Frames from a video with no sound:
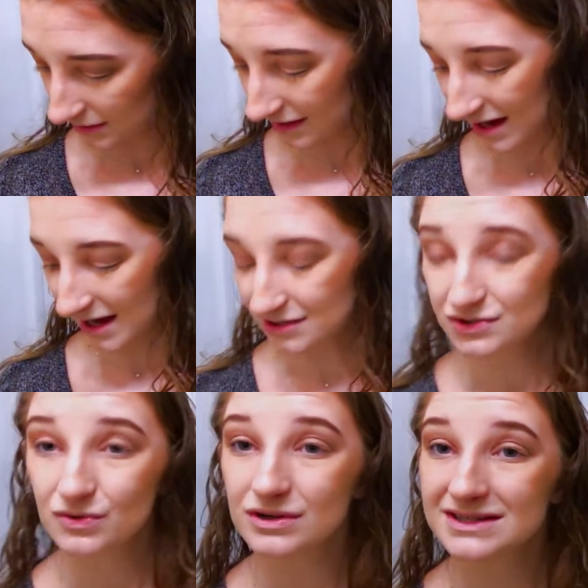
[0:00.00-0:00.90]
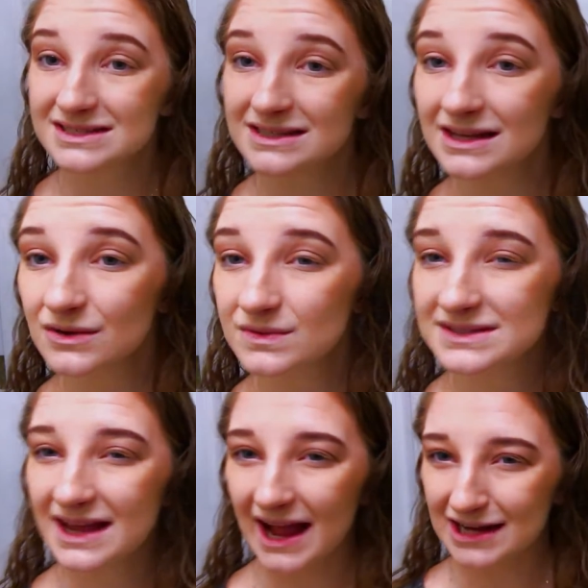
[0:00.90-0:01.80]
The contour stick
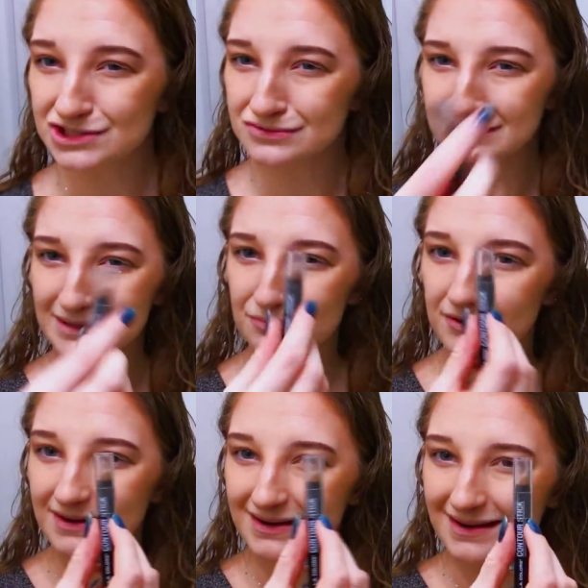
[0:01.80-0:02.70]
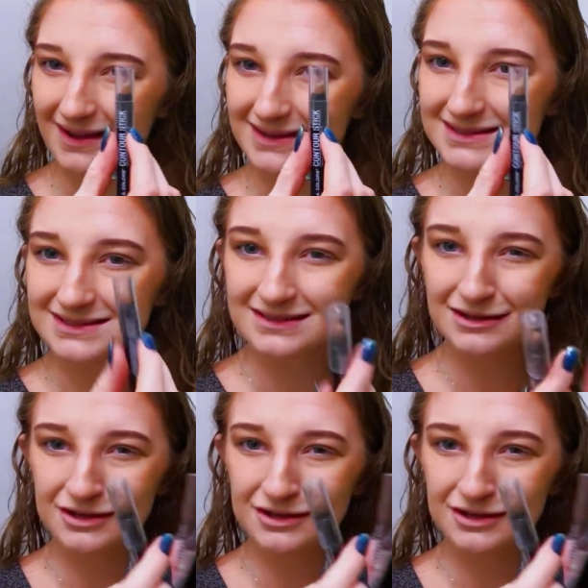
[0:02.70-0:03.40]
was actually pretty nice.